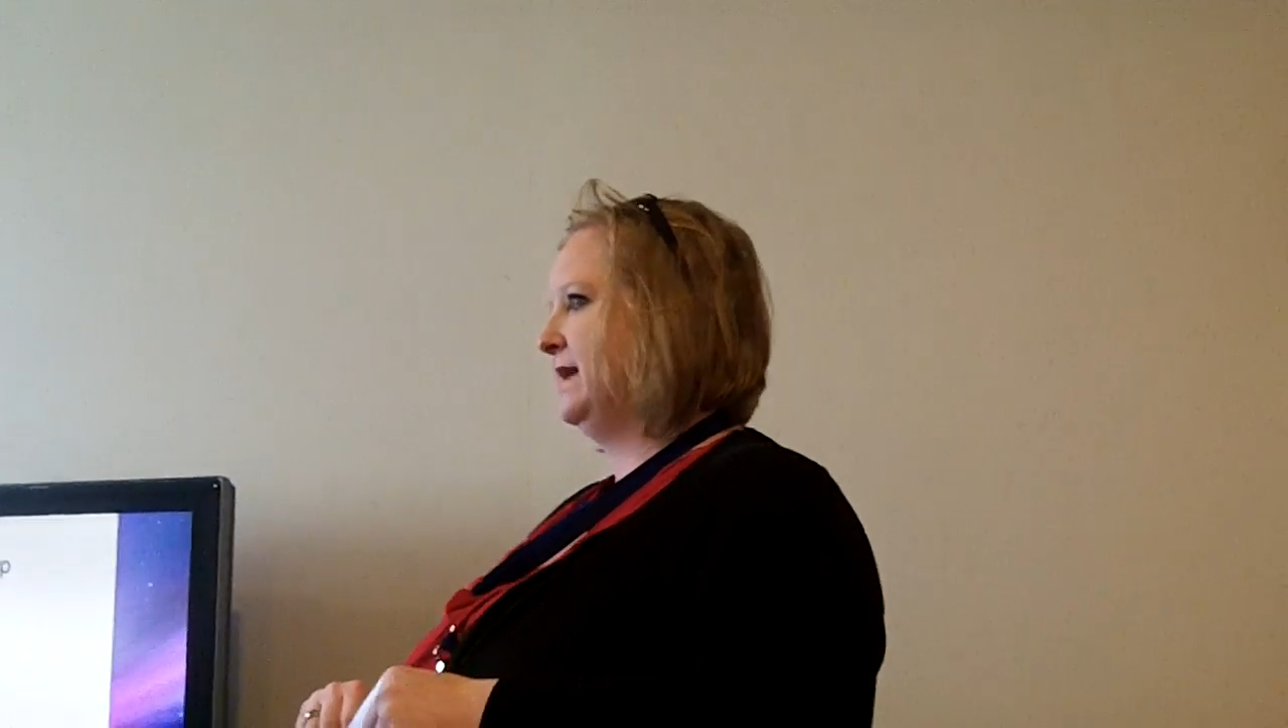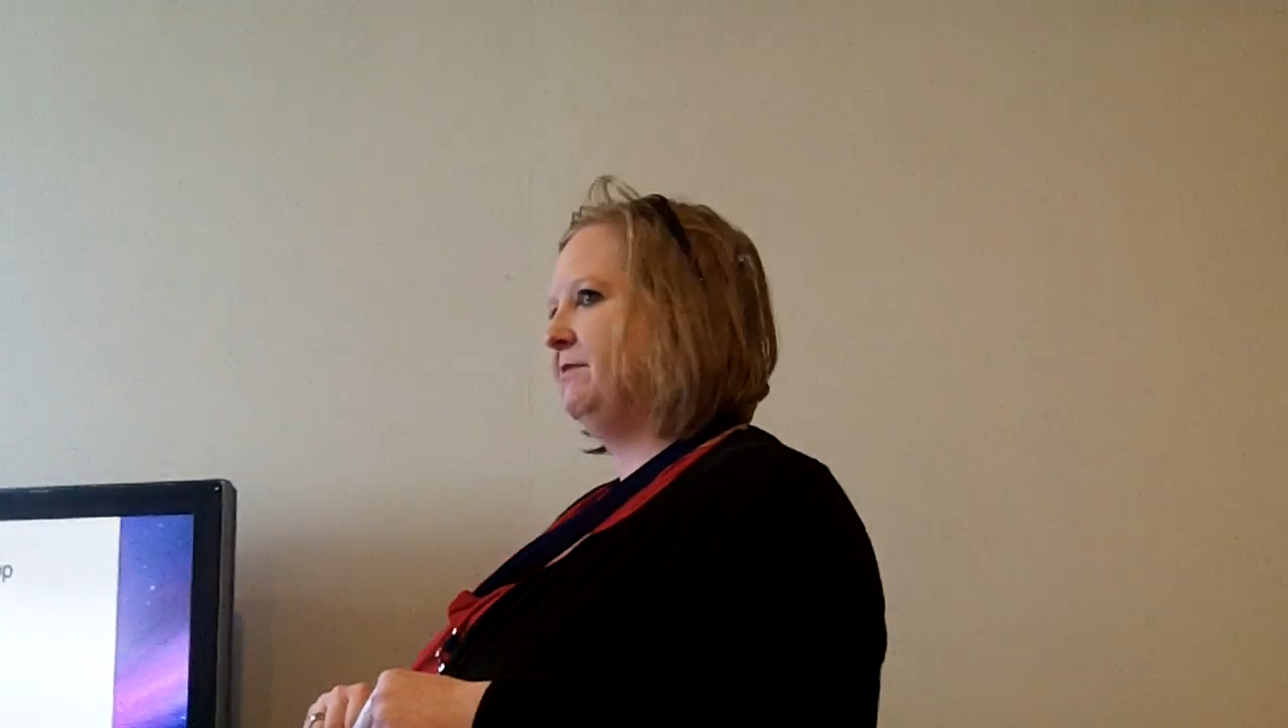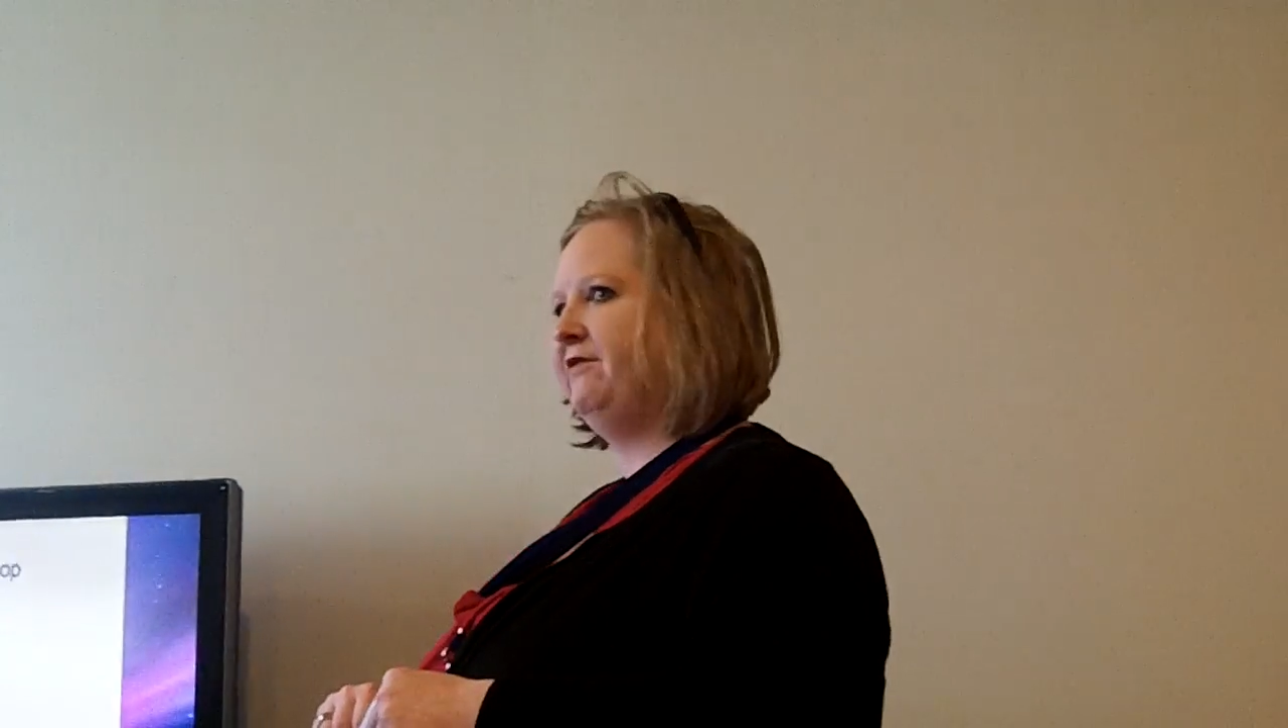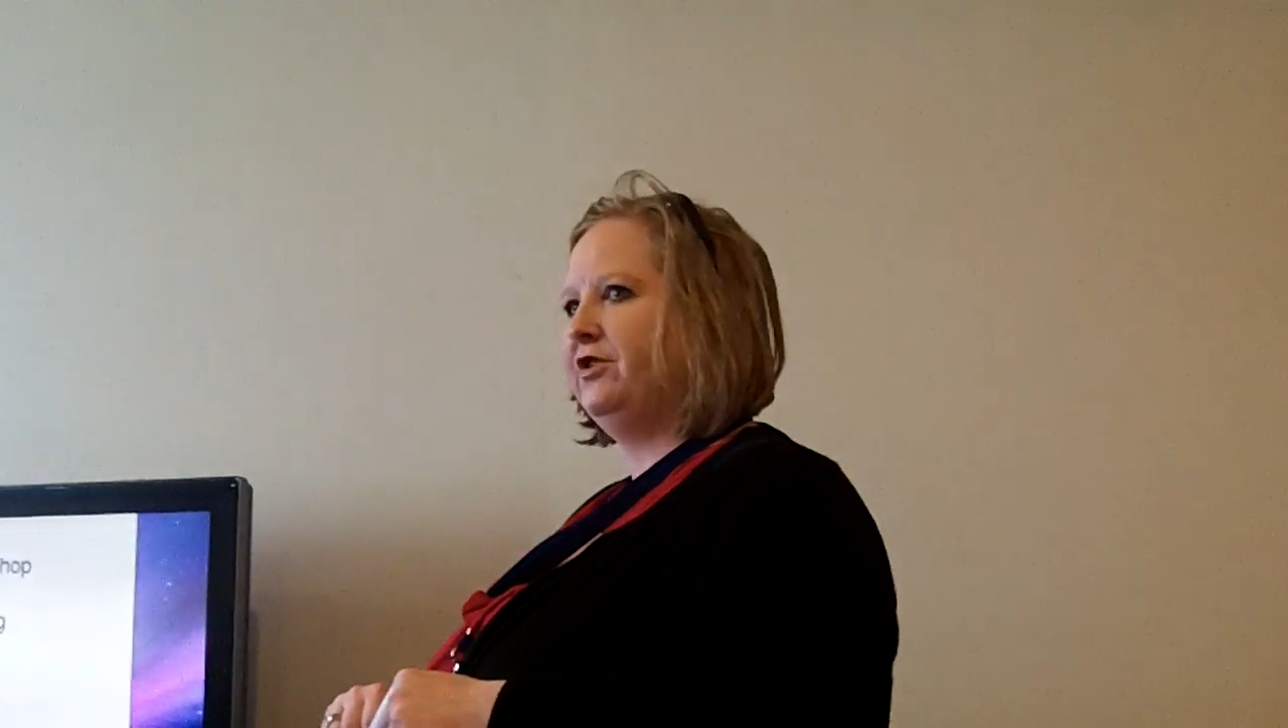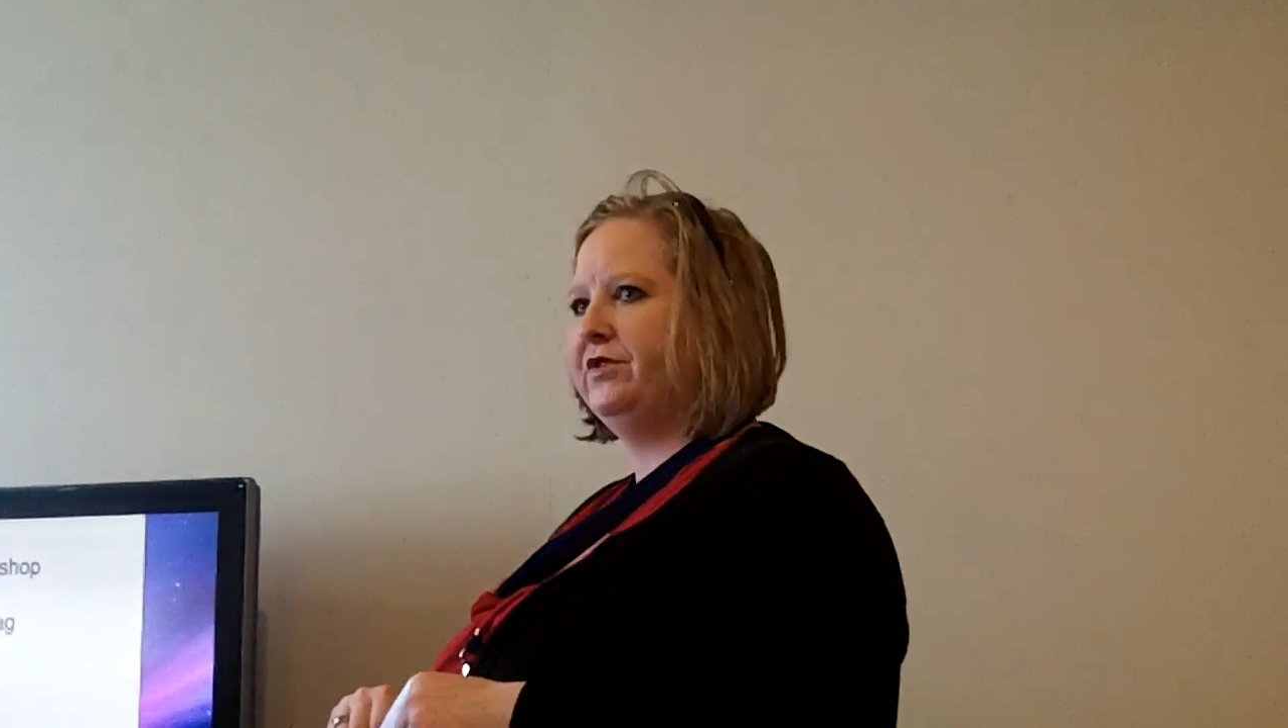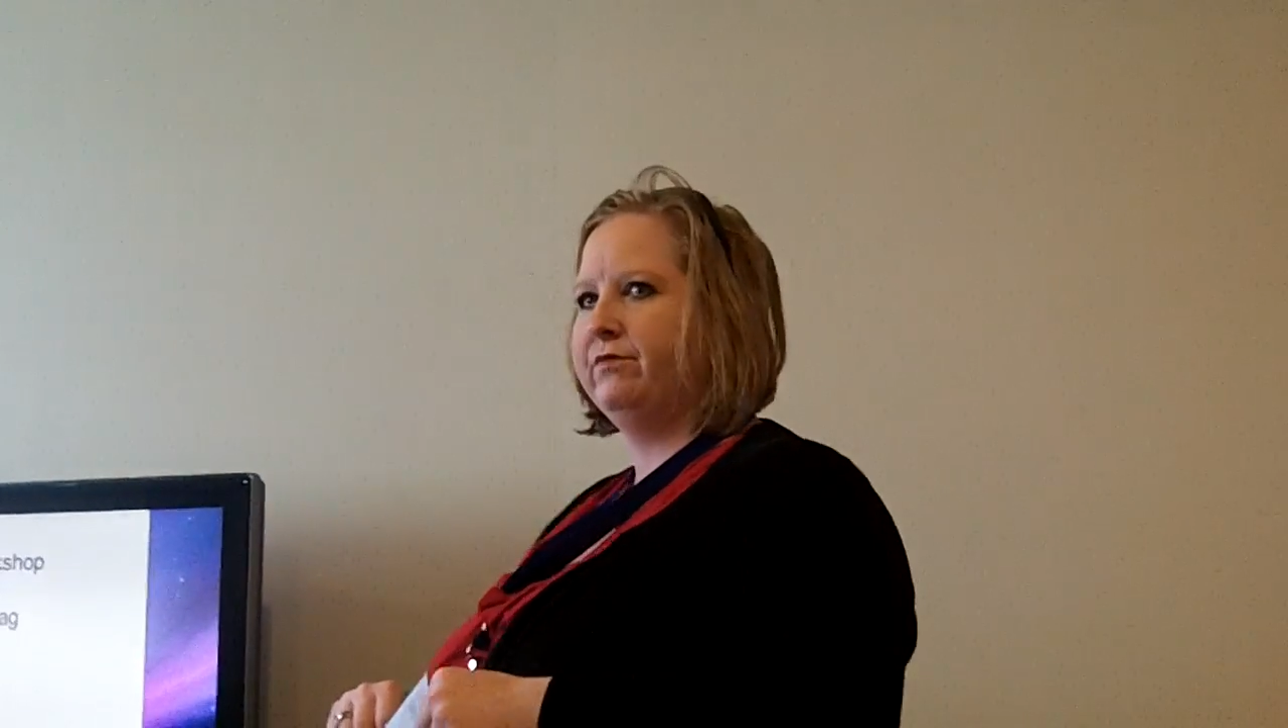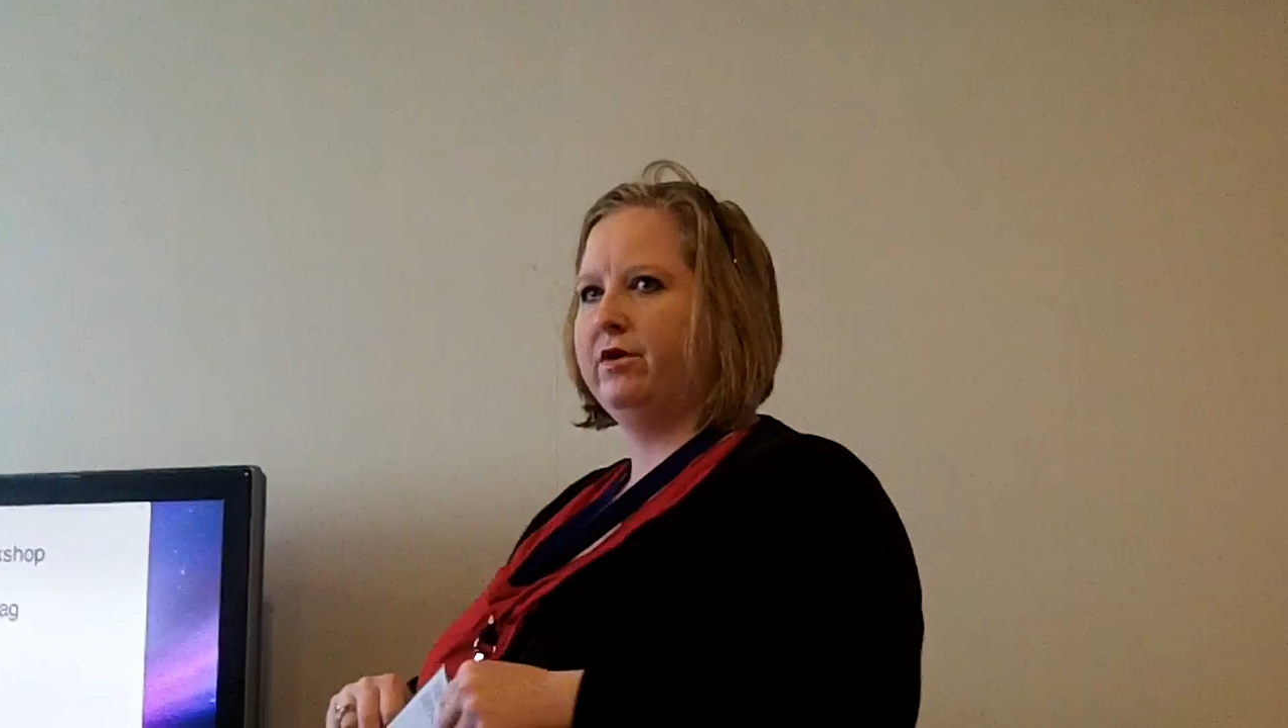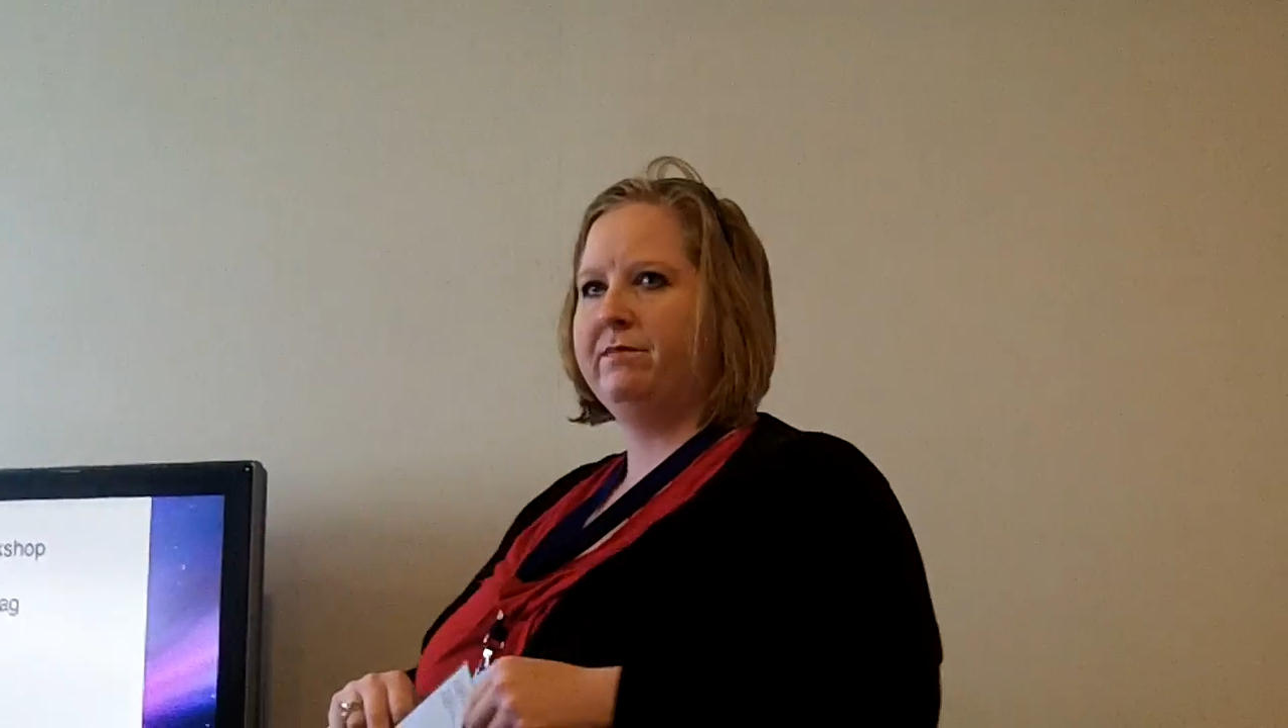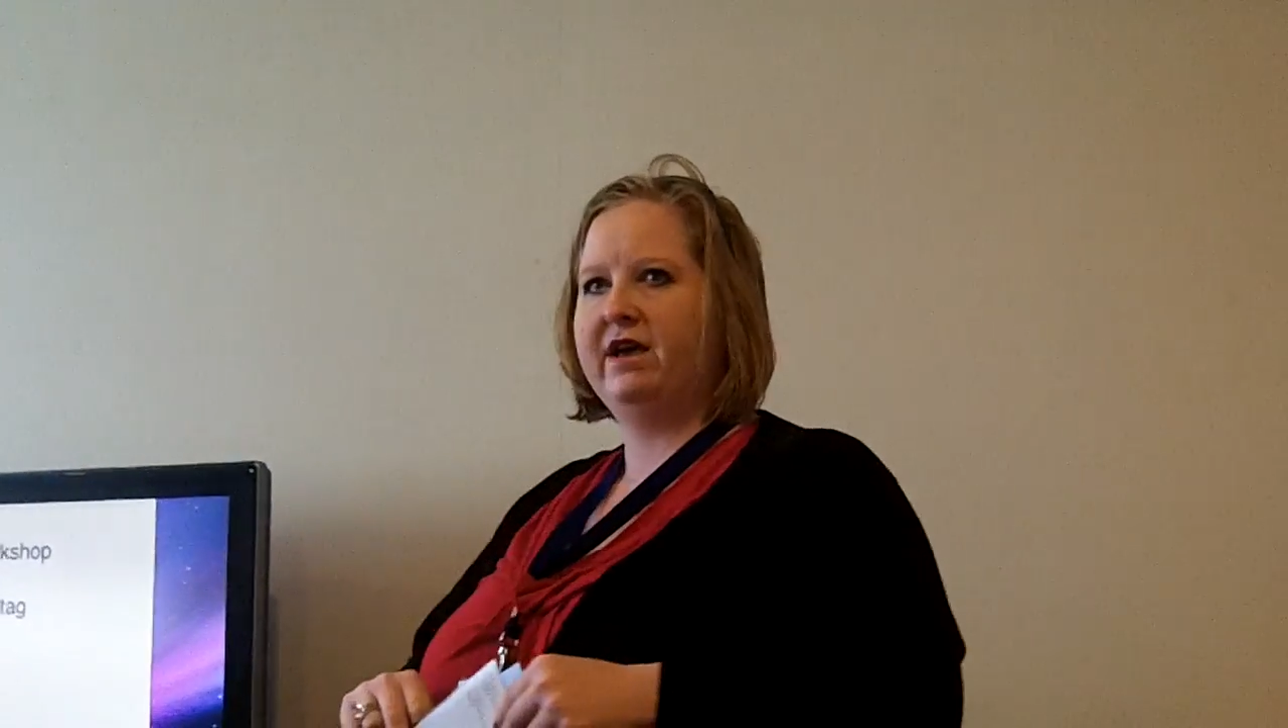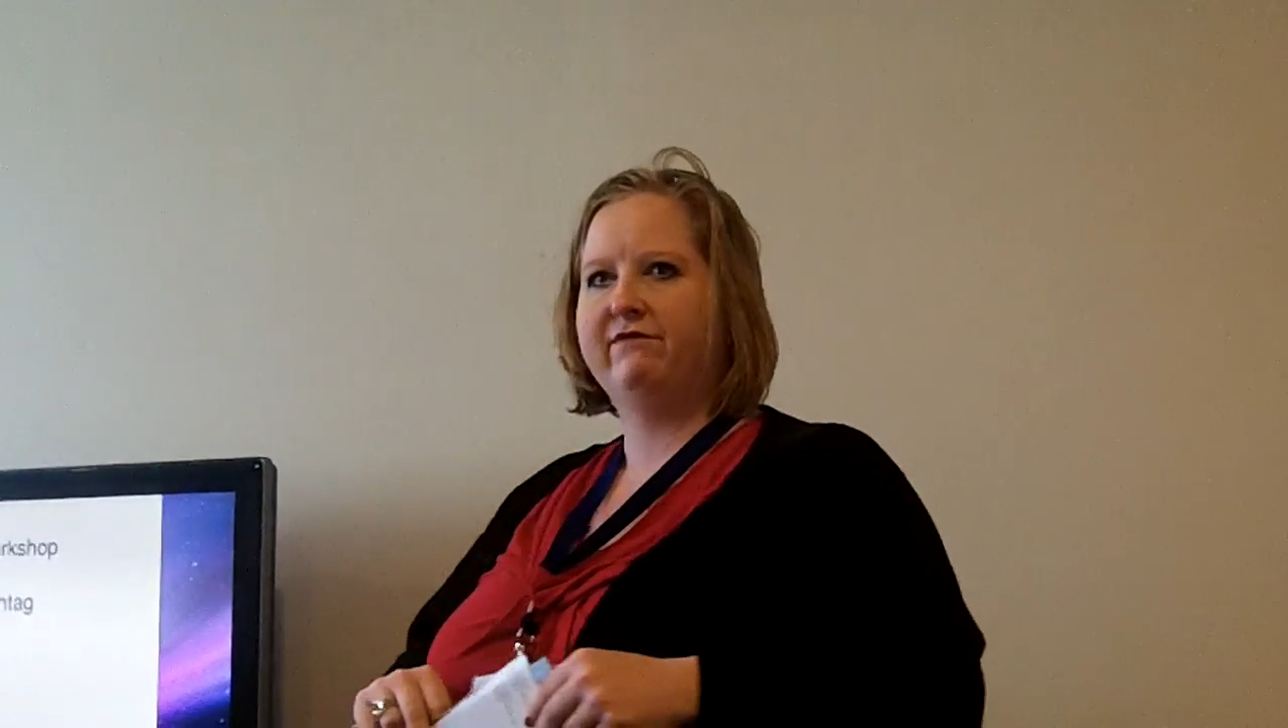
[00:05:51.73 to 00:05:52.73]
some of you in the
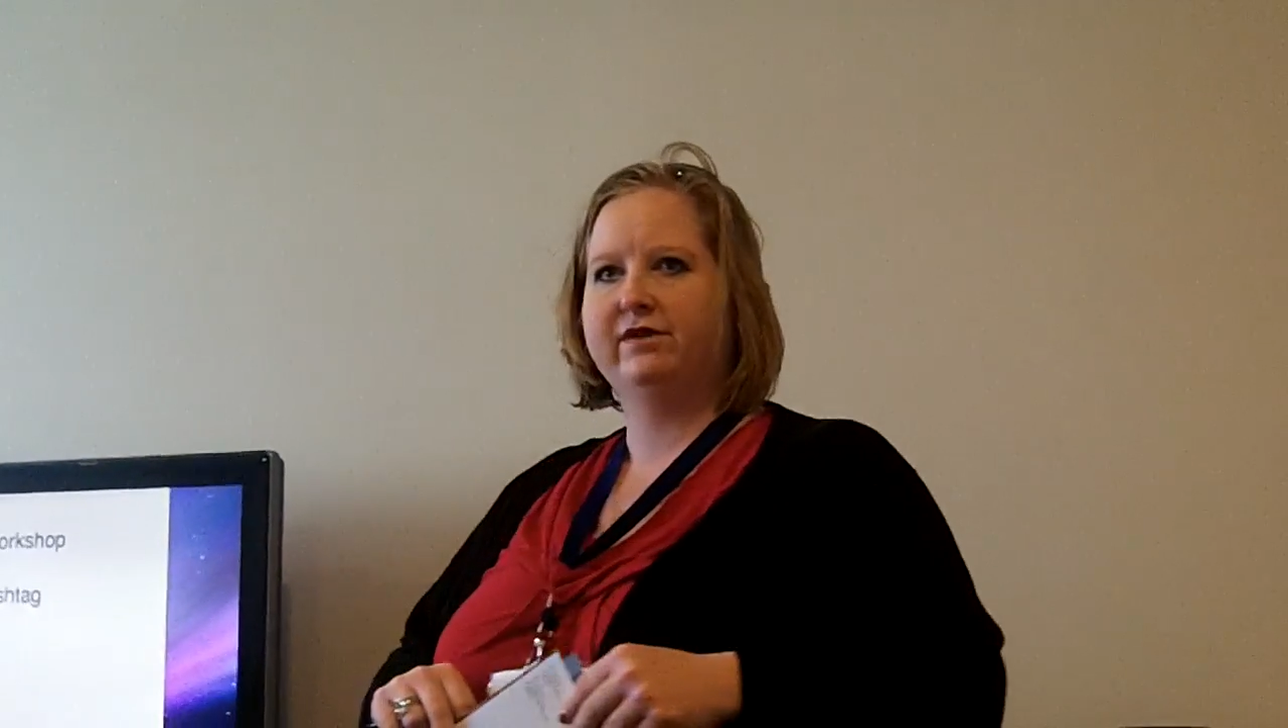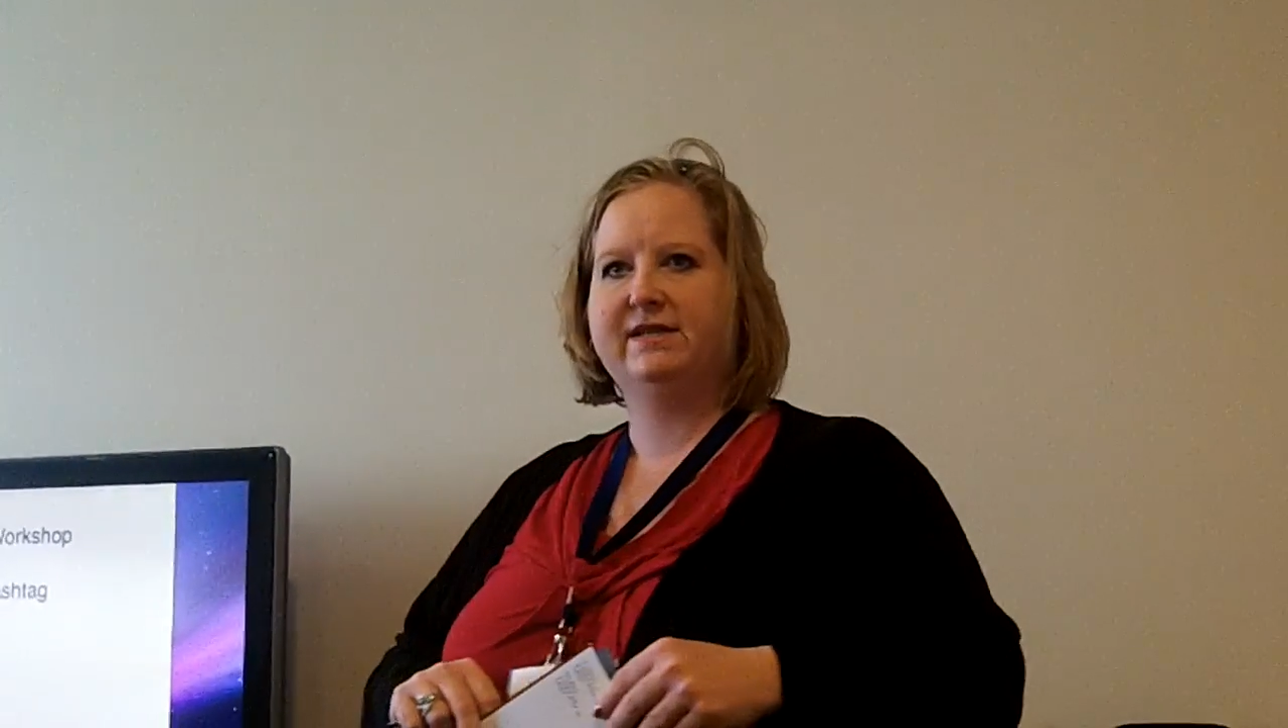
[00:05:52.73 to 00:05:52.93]
room may have